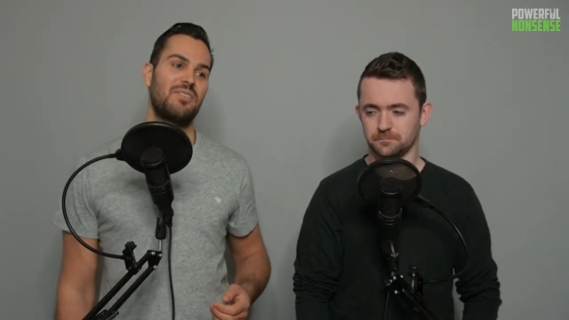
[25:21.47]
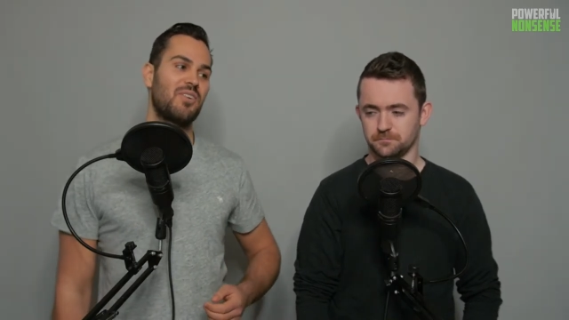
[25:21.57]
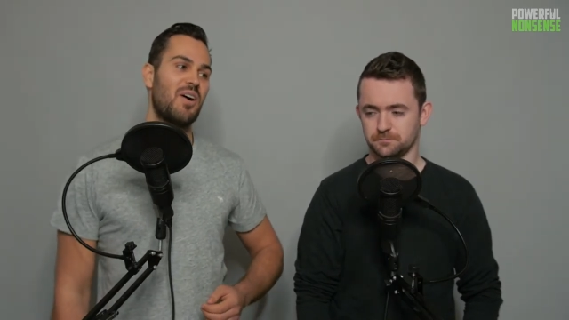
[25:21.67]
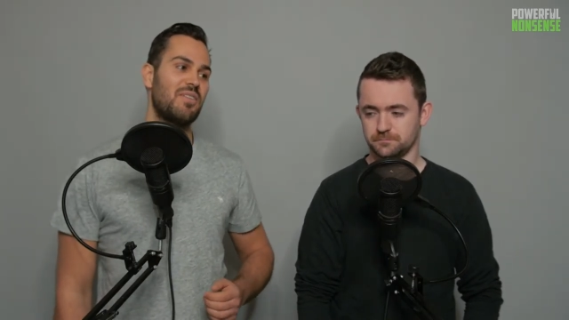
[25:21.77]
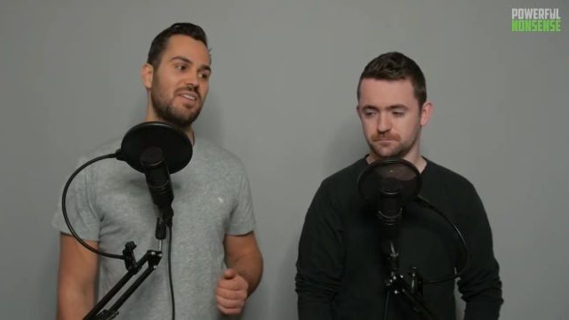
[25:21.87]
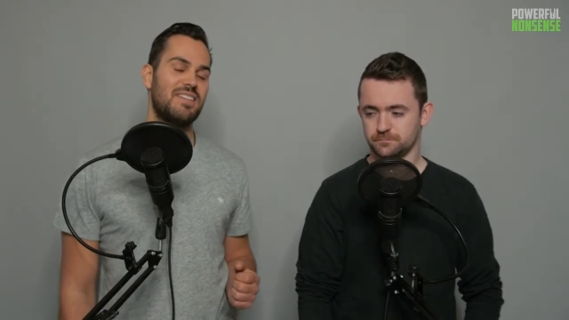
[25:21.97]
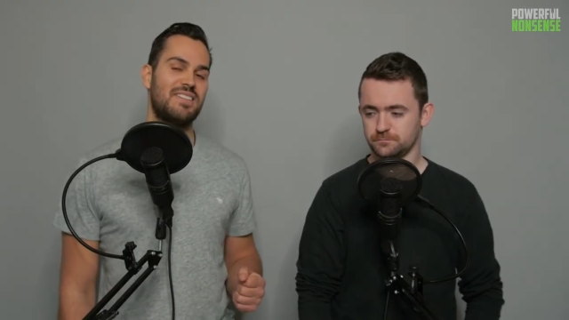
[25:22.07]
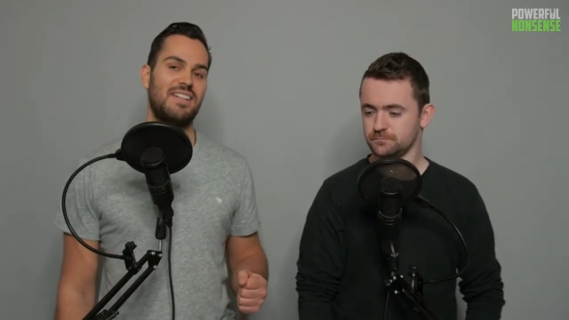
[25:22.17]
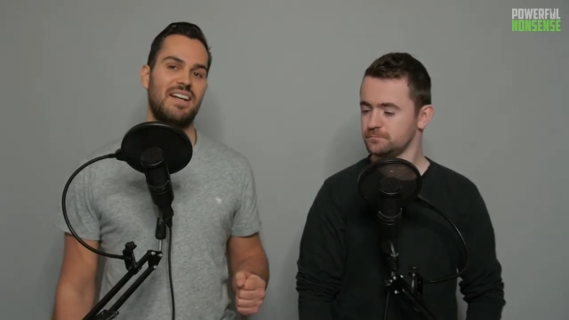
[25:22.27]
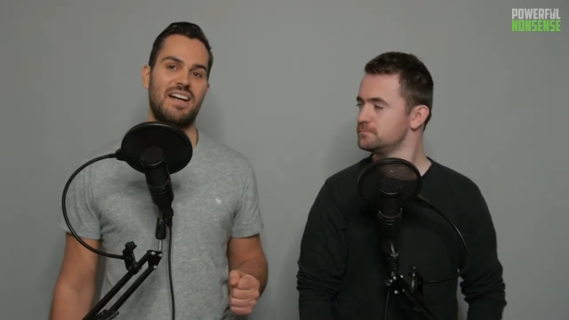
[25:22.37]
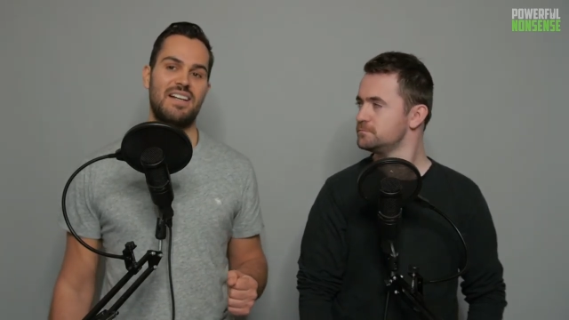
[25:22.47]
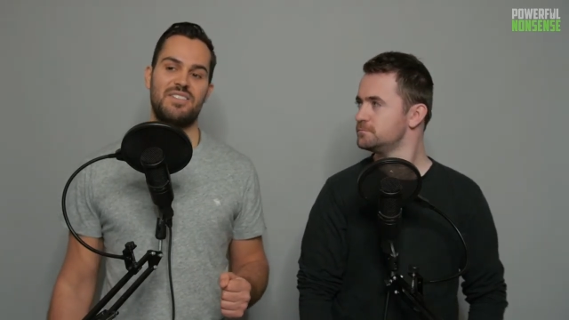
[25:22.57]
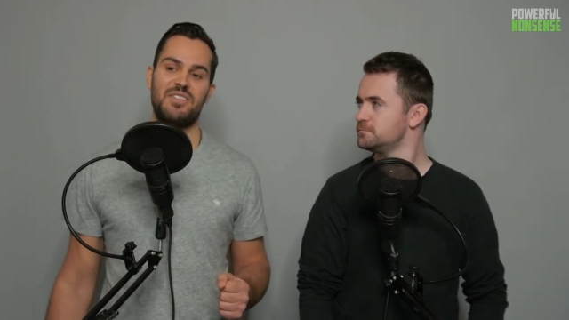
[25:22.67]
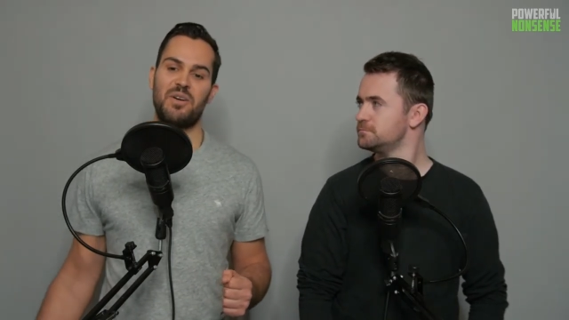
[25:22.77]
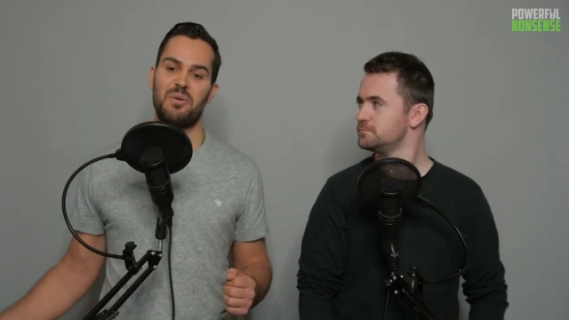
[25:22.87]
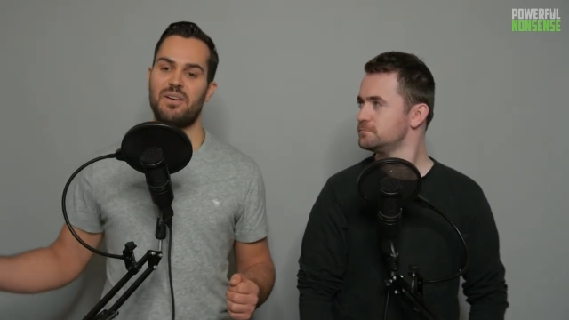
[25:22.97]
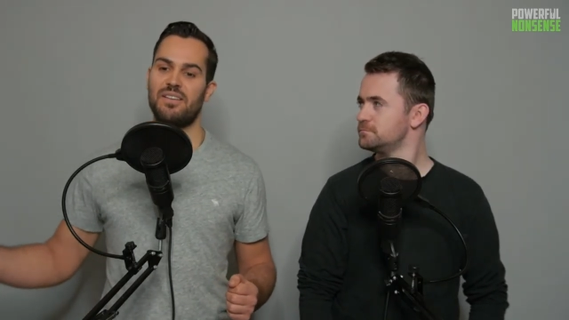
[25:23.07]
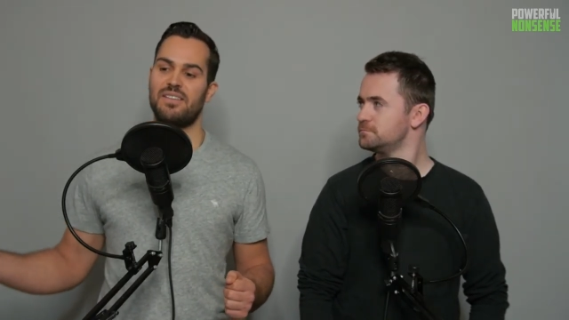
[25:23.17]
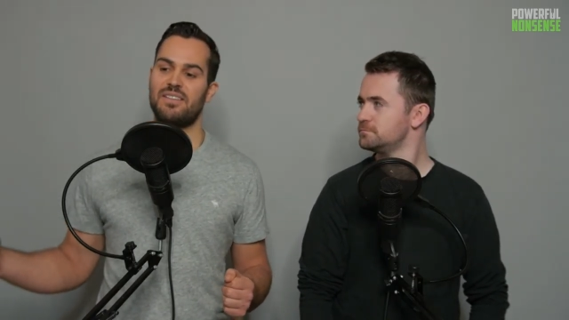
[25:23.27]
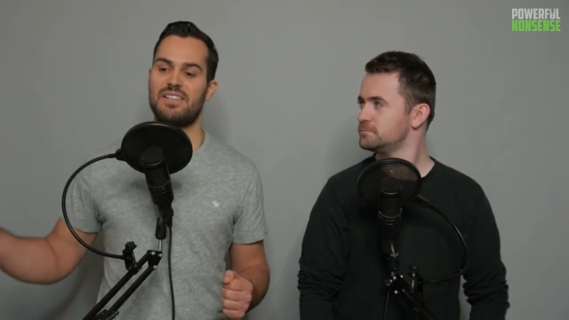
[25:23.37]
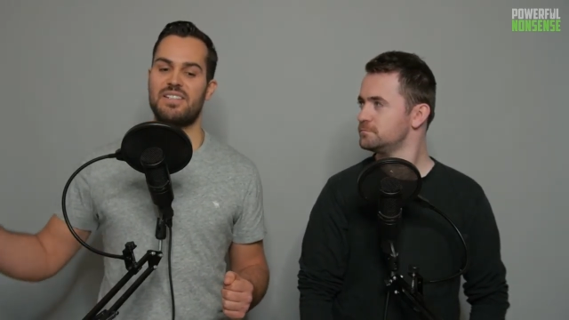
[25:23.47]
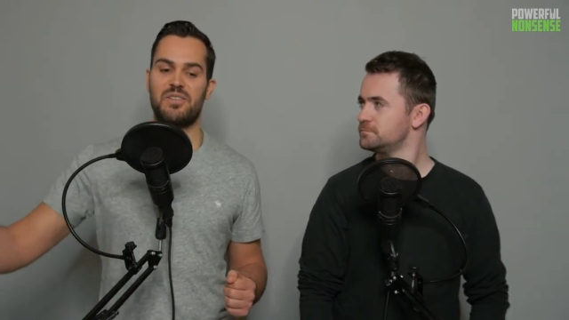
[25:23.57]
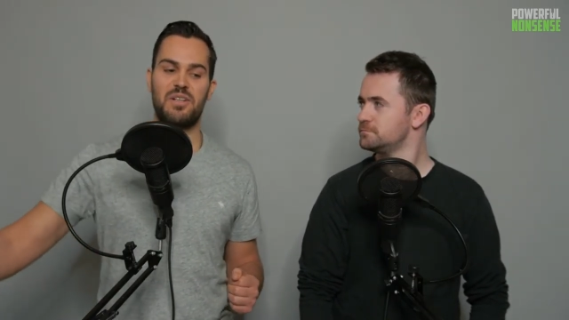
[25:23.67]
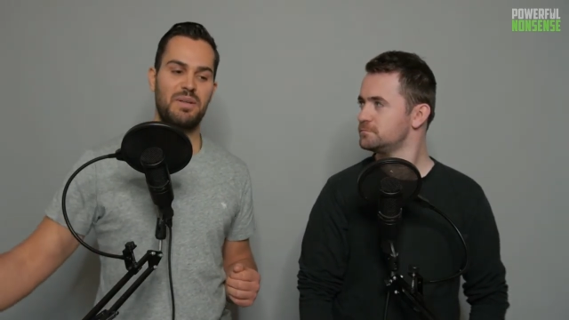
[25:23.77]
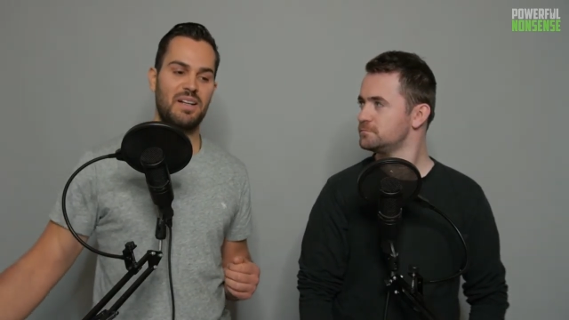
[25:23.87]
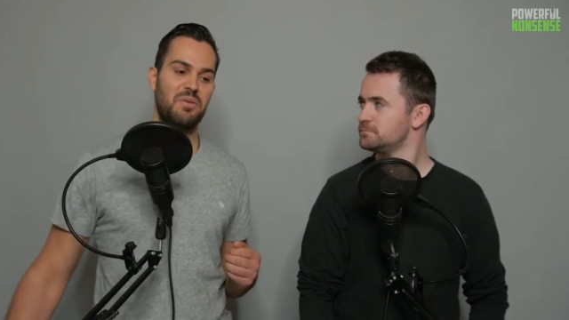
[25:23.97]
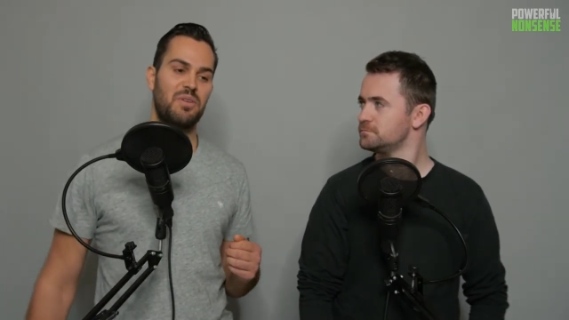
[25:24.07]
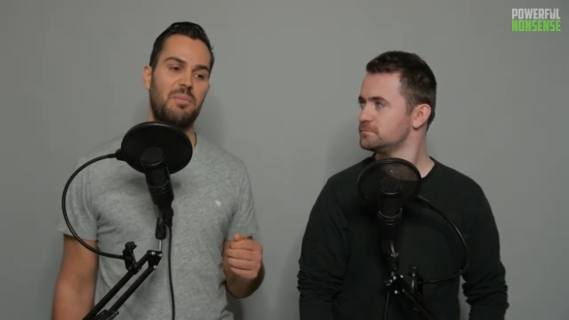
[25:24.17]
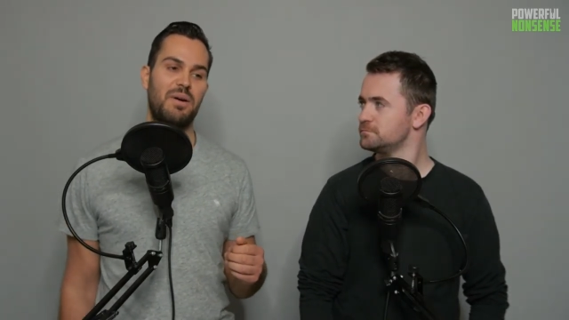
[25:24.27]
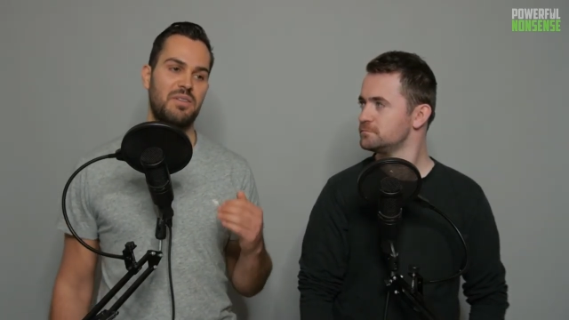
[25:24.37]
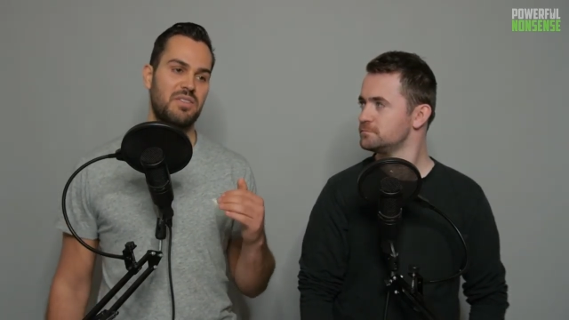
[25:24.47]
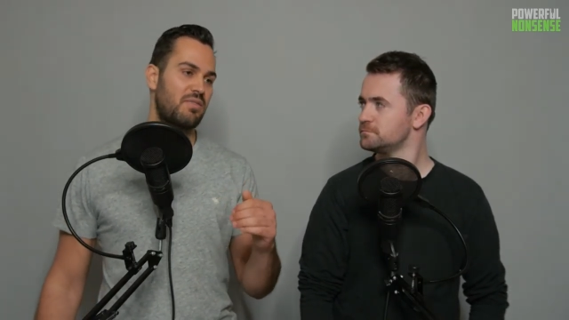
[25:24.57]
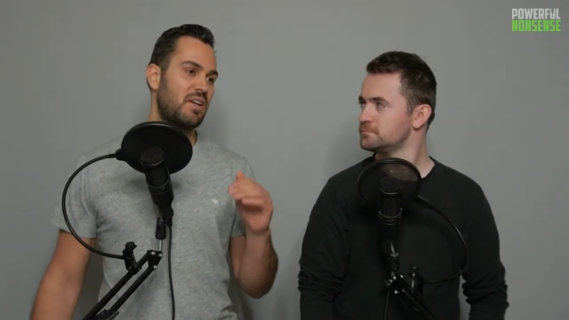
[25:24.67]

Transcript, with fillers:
Speaker 1: rather than see it as you know what this is going to be a little comeback because i